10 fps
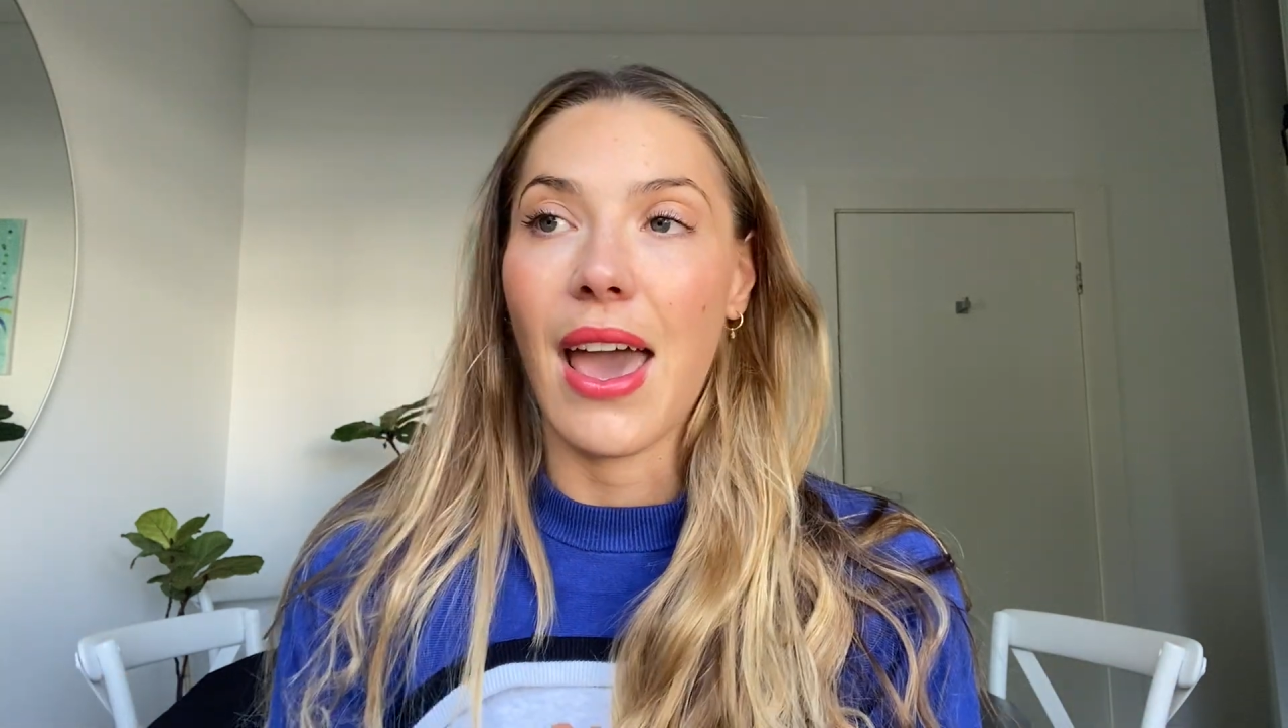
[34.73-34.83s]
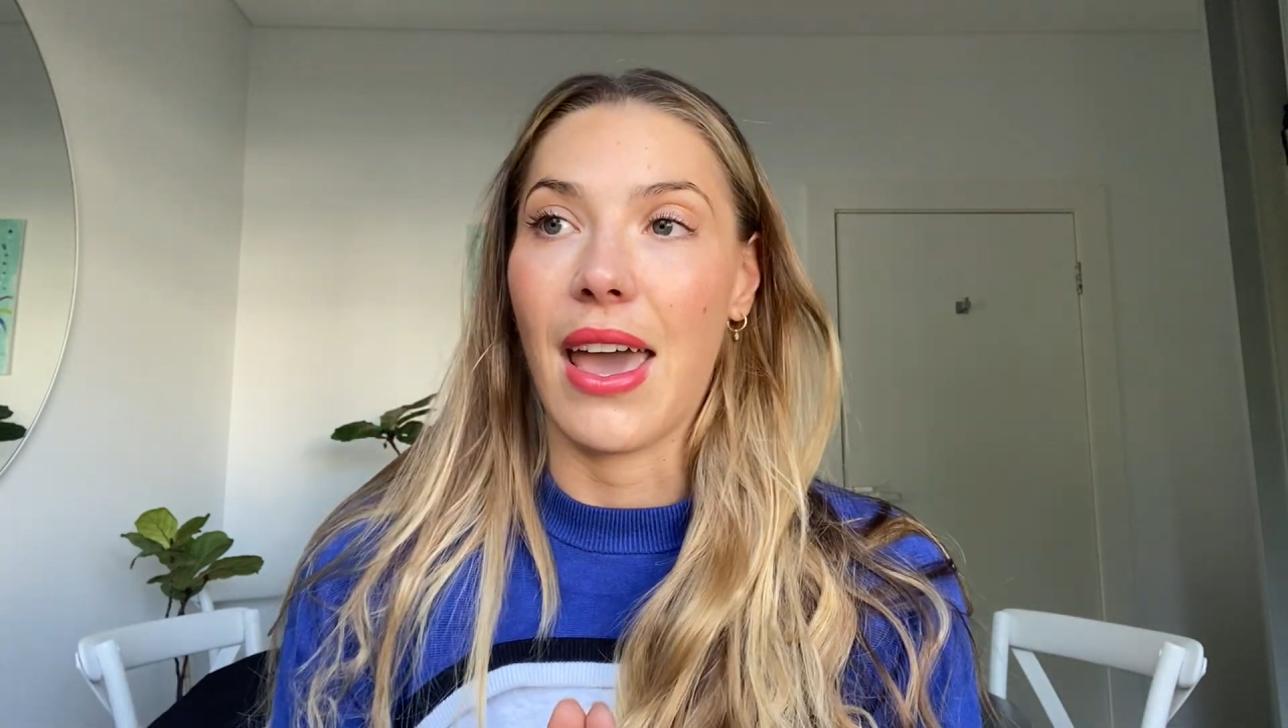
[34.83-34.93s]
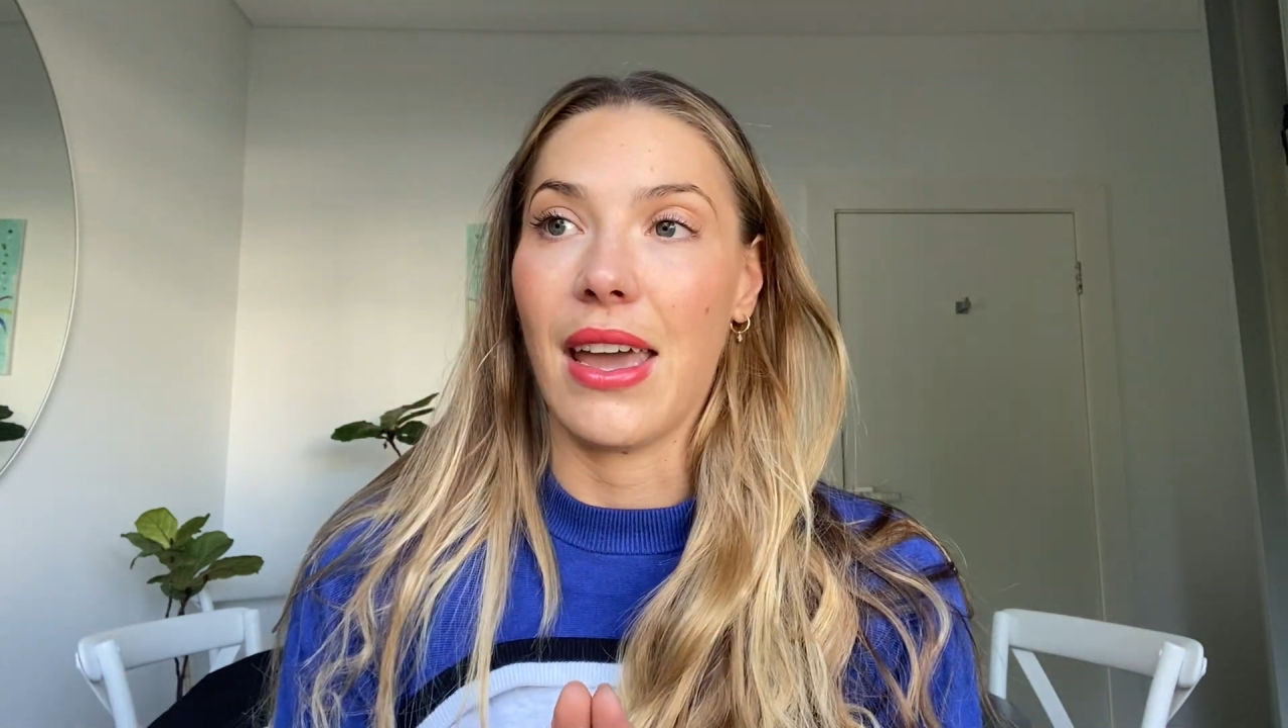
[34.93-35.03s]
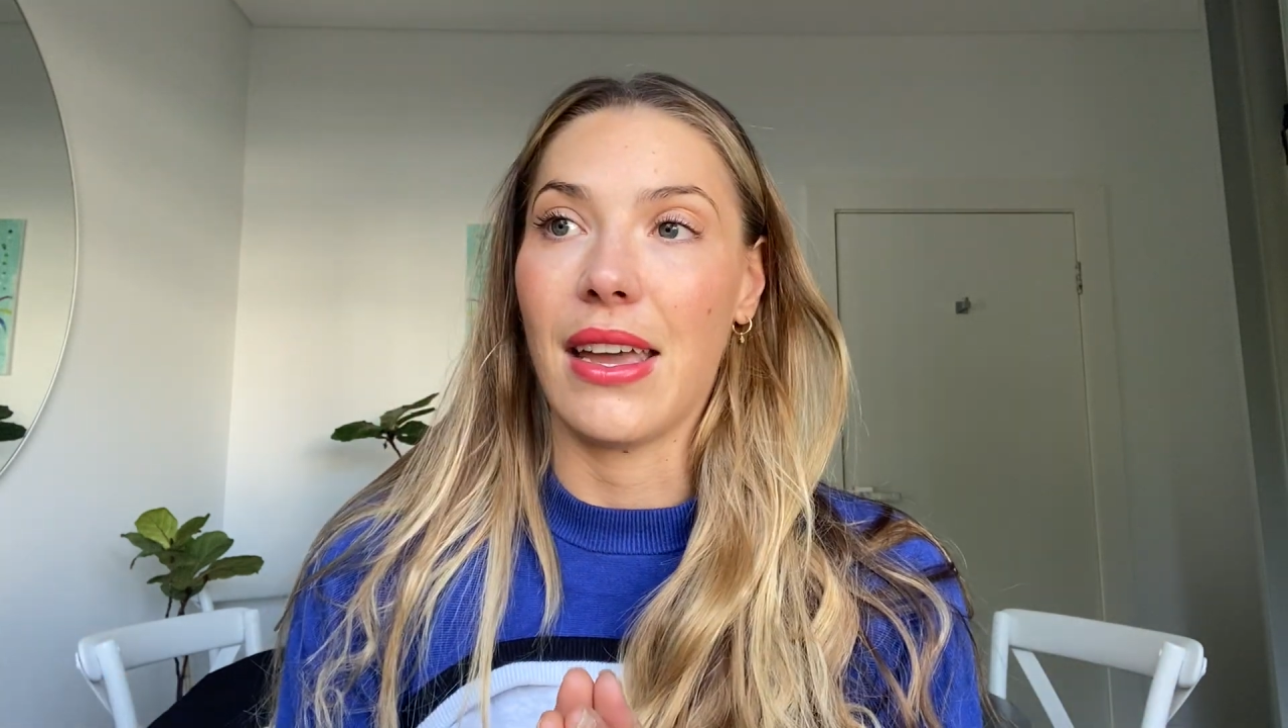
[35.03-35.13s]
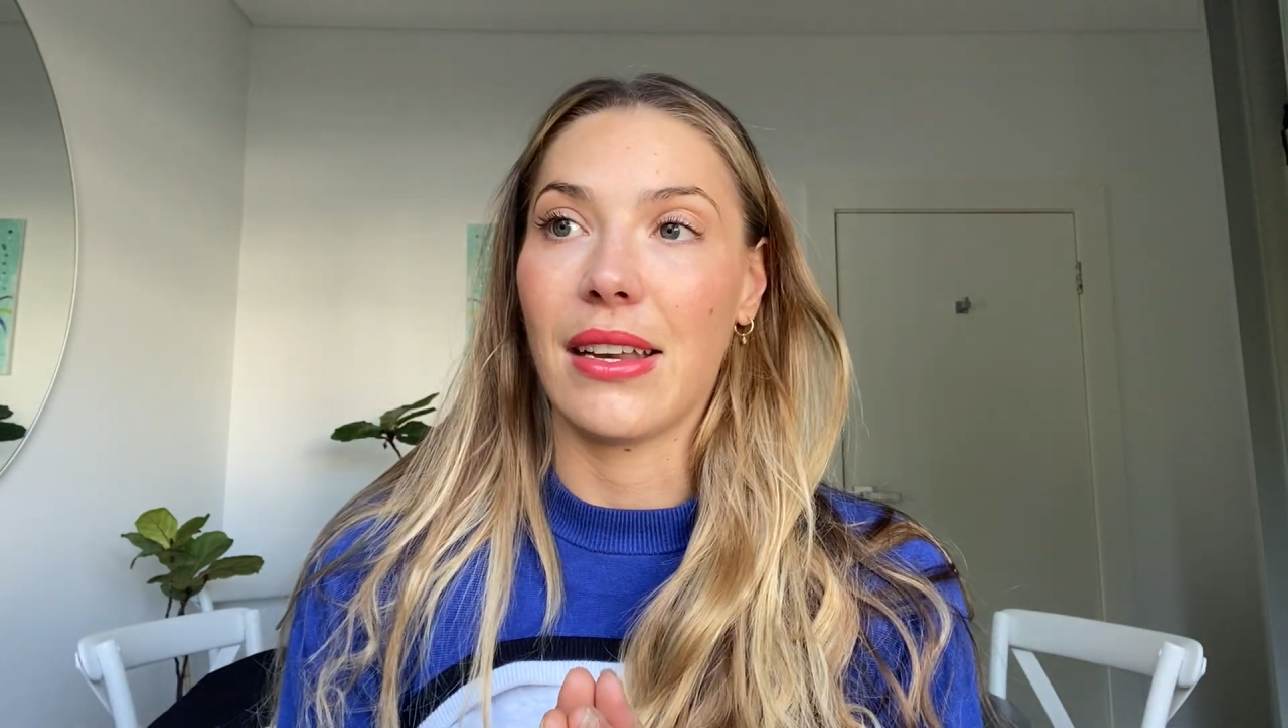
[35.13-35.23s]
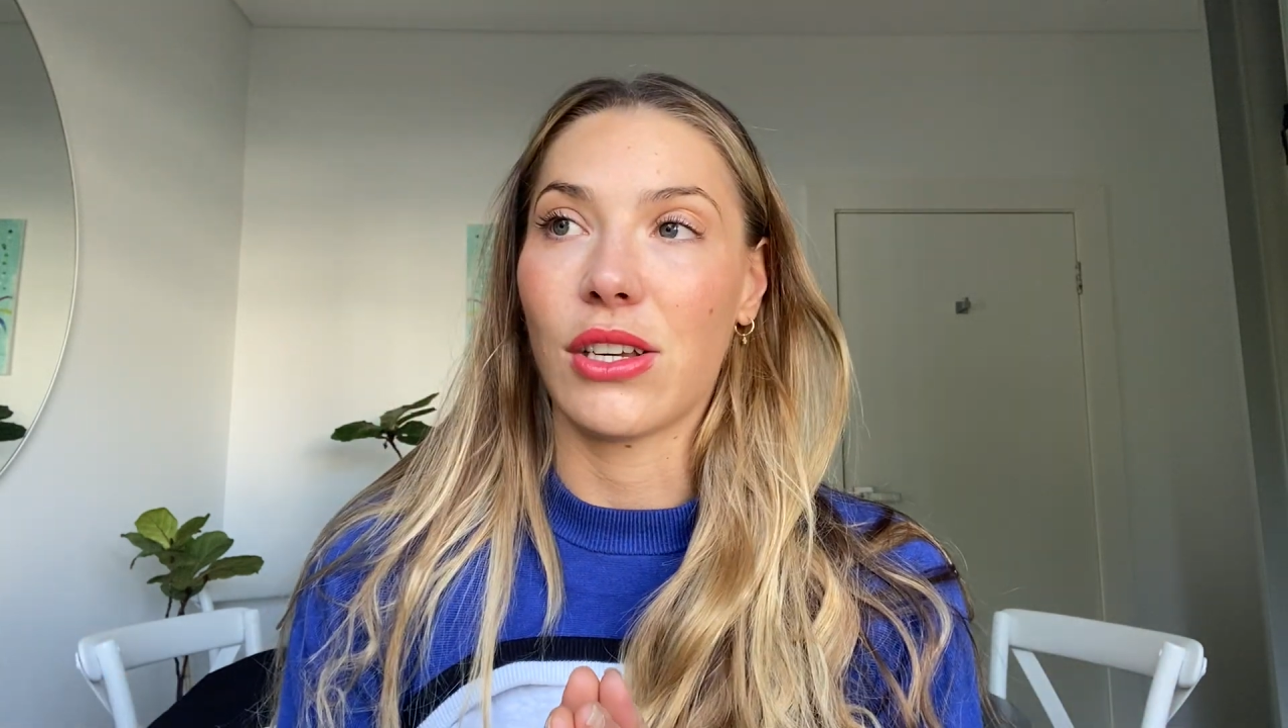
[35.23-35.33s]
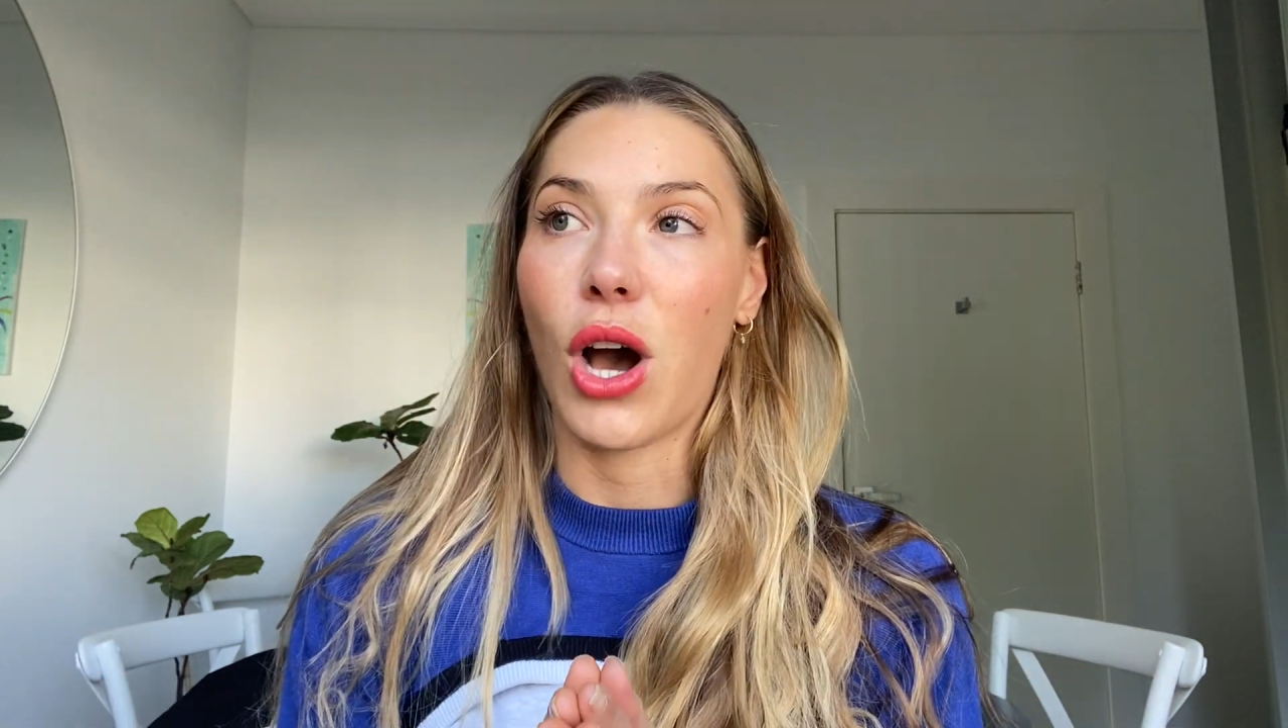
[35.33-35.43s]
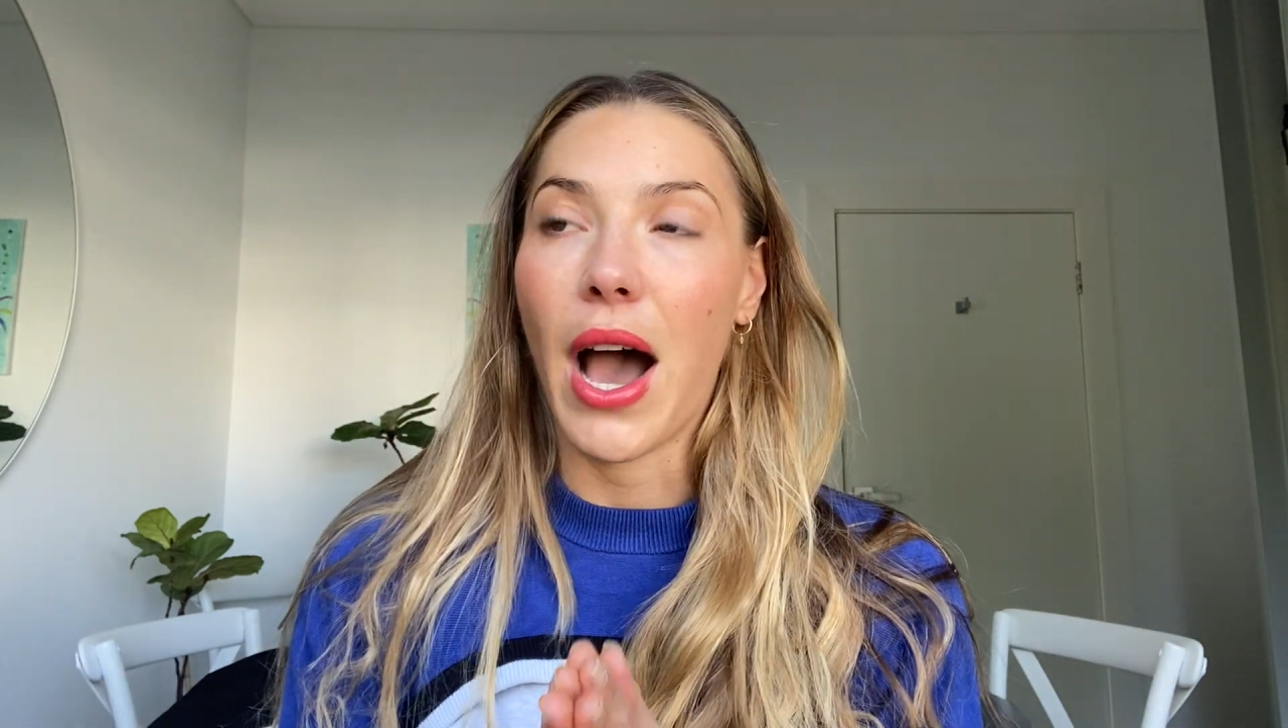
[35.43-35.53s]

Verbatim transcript: And